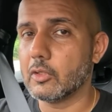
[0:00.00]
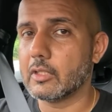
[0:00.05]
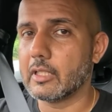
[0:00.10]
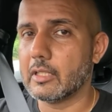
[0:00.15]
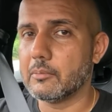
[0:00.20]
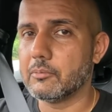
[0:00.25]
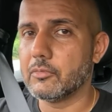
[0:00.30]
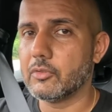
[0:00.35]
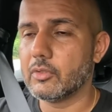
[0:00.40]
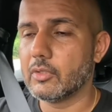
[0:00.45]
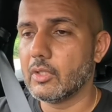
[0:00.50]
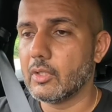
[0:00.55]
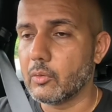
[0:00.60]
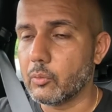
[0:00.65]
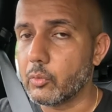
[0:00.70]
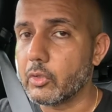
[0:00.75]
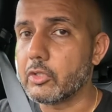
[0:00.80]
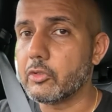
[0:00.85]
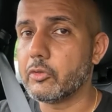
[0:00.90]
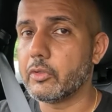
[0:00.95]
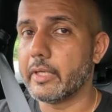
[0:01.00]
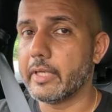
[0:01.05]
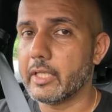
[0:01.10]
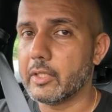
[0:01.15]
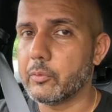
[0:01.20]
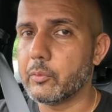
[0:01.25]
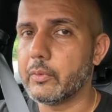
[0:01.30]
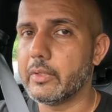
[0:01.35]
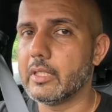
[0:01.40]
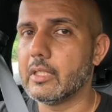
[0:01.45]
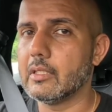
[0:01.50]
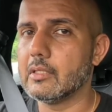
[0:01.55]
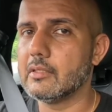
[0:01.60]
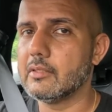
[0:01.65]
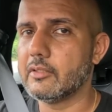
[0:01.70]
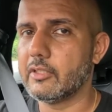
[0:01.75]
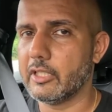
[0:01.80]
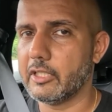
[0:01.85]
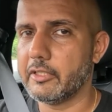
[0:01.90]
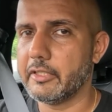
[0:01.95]
comes with rear wheel
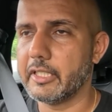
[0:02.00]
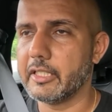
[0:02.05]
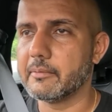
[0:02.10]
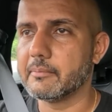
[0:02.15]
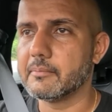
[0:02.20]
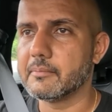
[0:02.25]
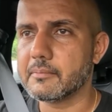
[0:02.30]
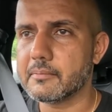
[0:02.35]
steering.